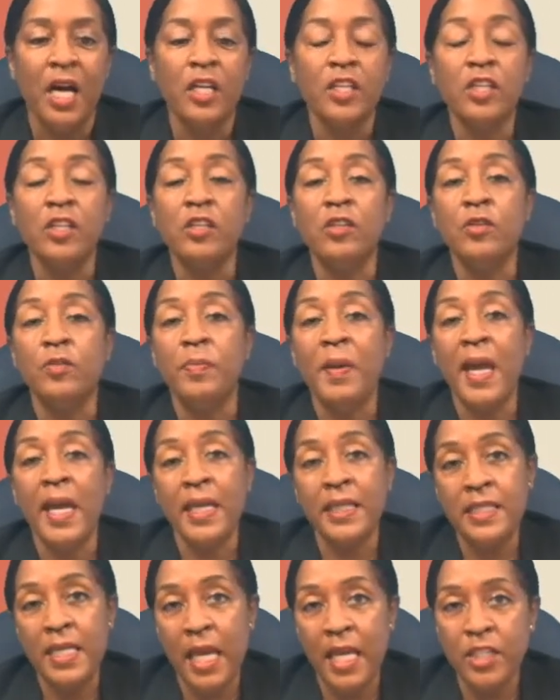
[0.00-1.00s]
You pay
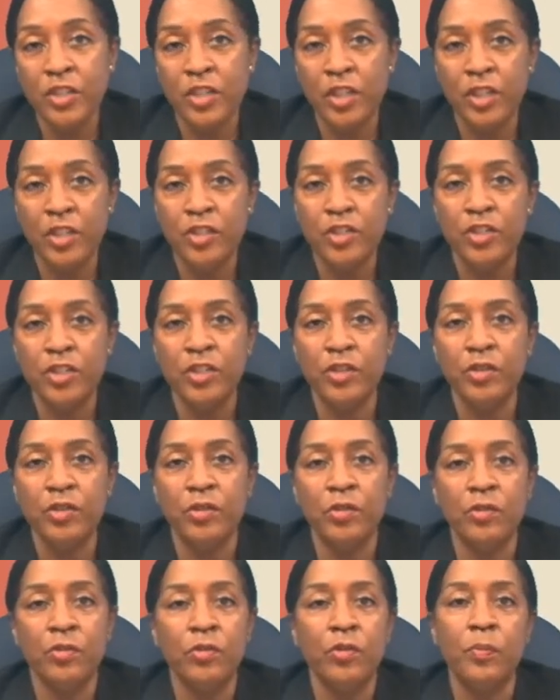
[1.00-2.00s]
attention
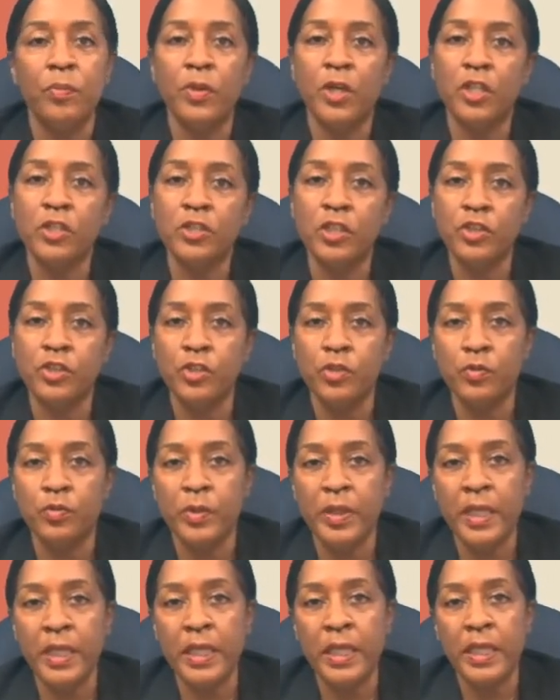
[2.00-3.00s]
to books that you
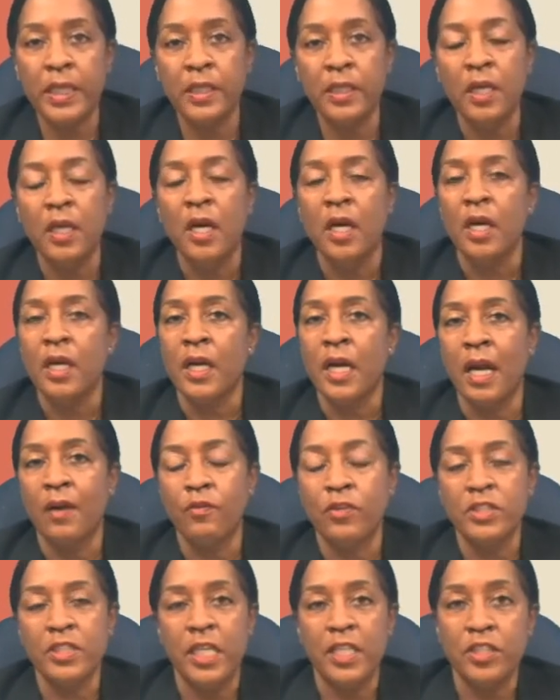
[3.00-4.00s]
read,
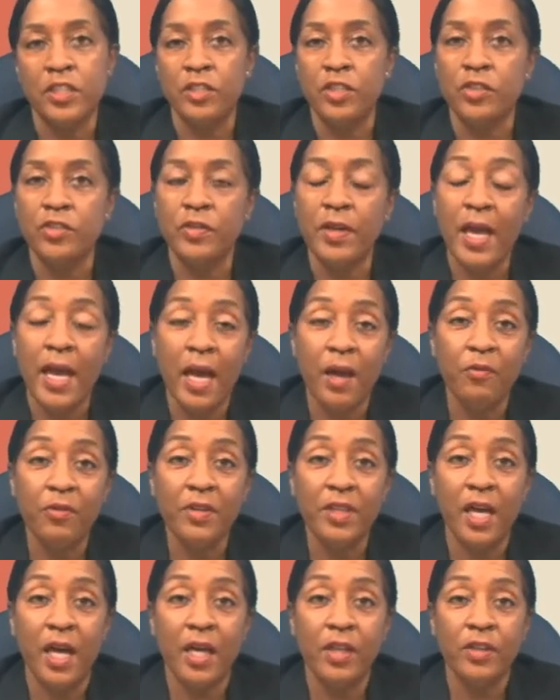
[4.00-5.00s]
conversations that you have
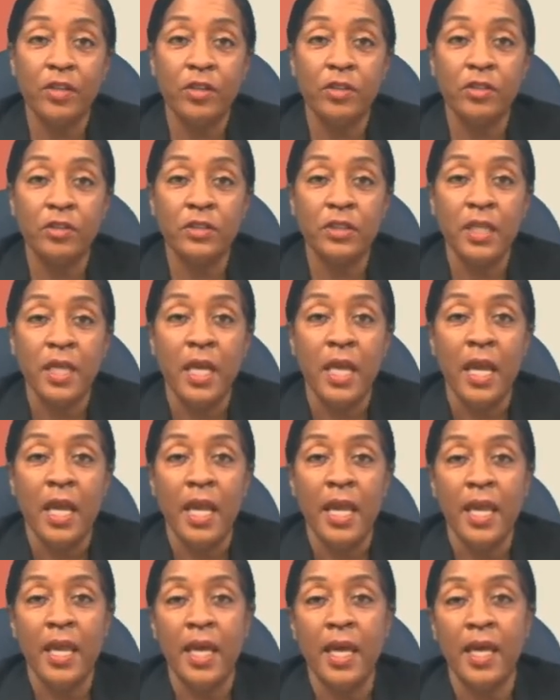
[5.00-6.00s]
with others,
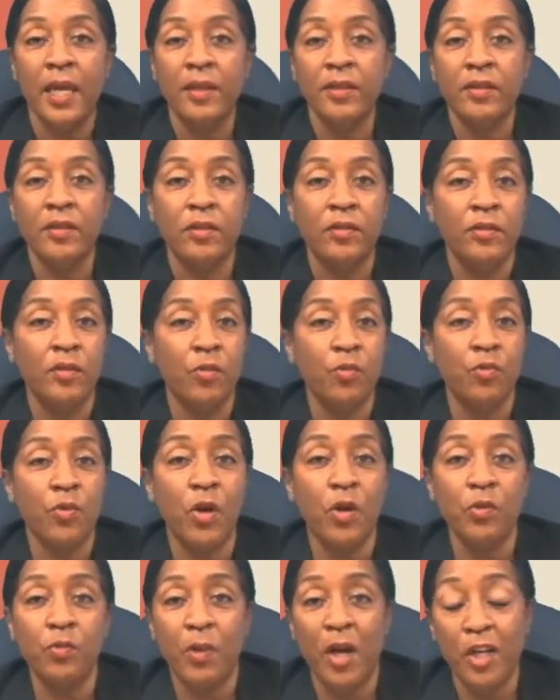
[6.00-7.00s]
and the
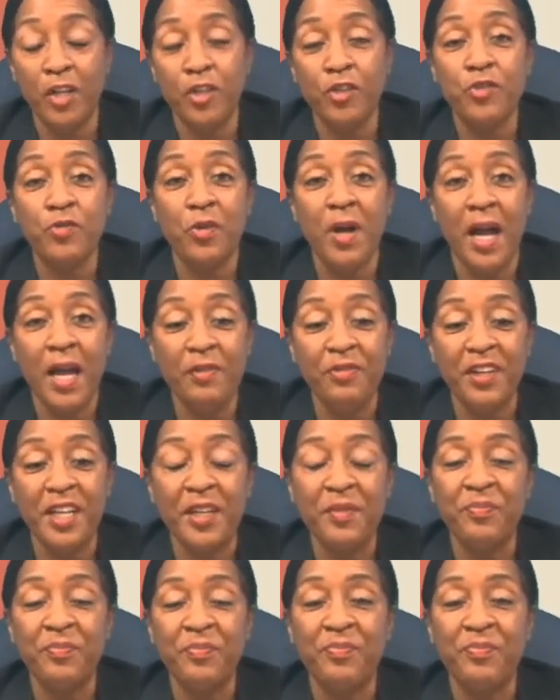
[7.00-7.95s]
road while you're driving.